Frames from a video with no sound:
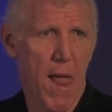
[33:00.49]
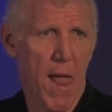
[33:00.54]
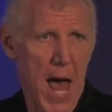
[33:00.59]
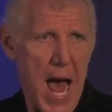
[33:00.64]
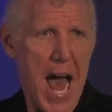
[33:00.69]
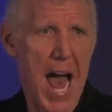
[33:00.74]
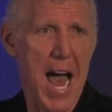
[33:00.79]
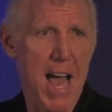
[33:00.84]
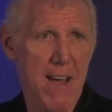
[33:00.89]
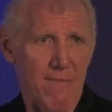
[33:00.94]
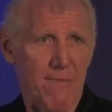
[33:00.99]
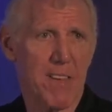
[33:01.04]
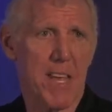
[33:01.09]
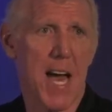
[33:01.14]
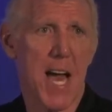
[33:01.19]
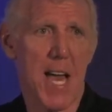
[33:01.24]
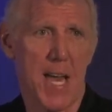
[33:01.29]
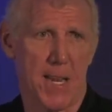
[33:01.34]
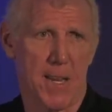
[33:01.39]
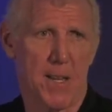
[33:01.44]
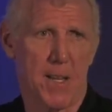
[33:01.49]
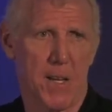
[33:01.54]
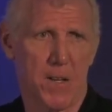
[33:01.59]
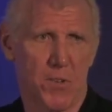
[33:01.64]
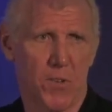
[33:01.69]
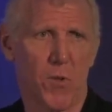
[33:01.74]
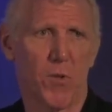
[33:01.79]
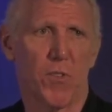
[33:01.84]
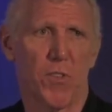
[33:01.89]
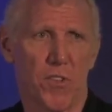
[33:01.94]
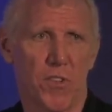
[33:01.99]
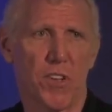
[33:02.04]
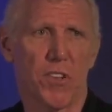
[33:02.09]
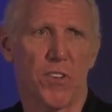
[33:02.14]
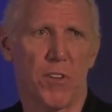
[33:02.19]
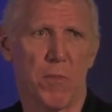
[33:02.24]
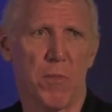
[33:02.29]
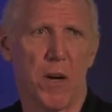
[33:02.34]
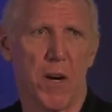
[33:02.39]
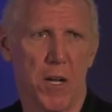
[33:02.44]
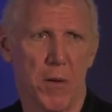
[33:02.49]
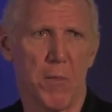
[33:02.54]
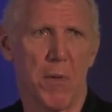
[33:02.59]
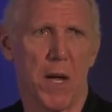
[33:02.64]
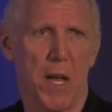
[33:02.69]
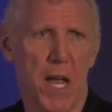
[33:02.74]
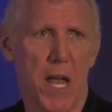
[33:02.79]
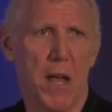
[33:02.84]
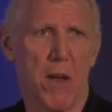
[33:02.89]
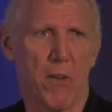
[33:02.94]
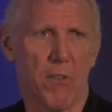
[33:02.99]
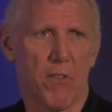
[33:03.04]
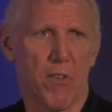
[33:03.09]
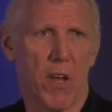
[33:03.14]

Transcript: I've got a solar system on my house.